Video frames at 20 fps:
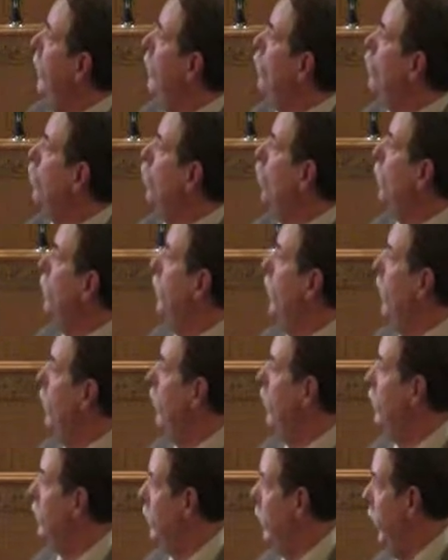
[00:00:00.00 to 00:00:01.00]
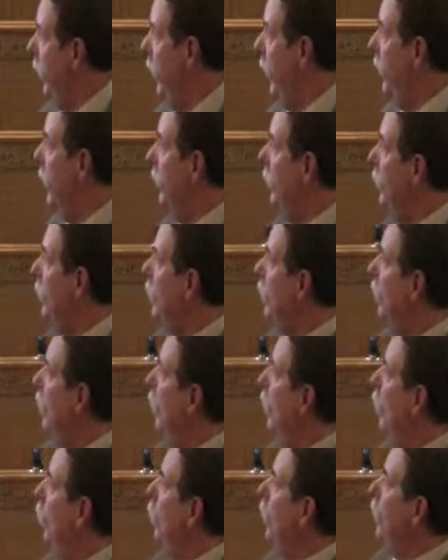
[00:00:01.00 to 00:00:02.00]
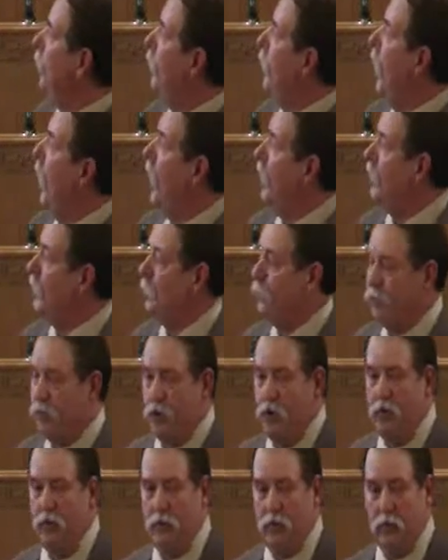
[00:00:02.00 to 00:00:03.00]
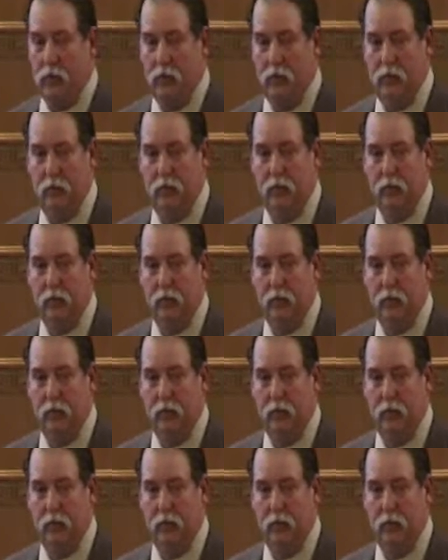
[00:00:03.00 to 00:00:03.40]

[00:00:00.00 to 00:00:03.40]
Here's where marriage ends with God's approval.